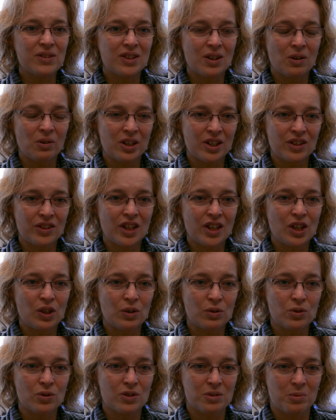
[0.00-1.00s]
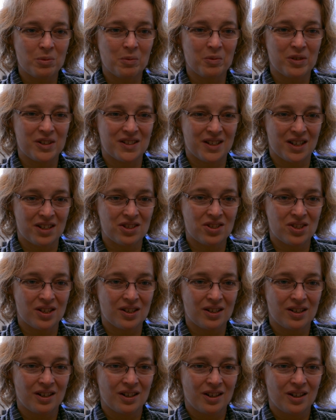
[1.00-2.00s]
the only thing you do is
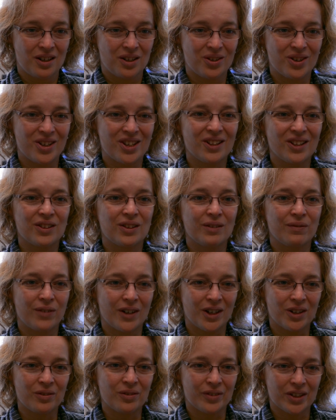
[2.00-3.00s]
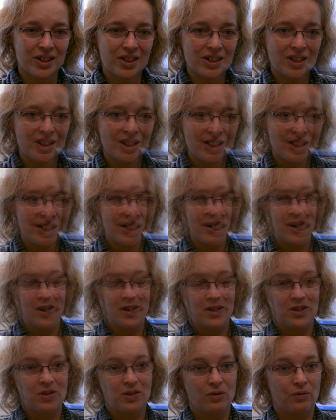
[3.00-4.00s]
memorization, you kill the fun of it.
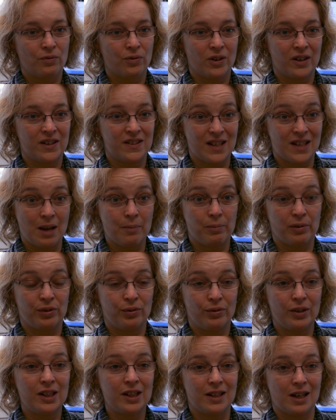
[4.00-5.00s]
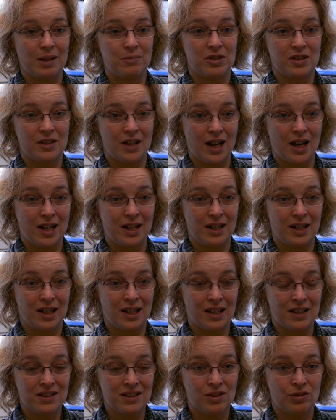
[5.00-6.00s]
So for example, 3 times 9
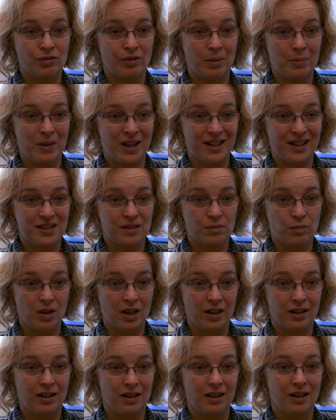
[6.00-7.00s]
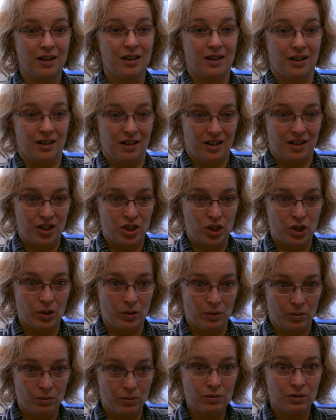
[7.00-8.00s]
is 3 minus 1,
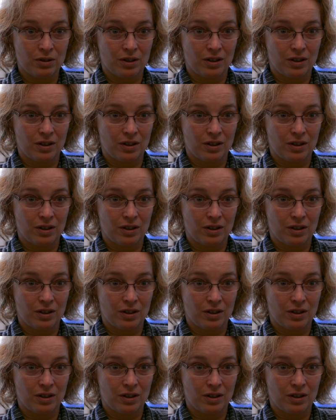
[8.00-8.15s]
2,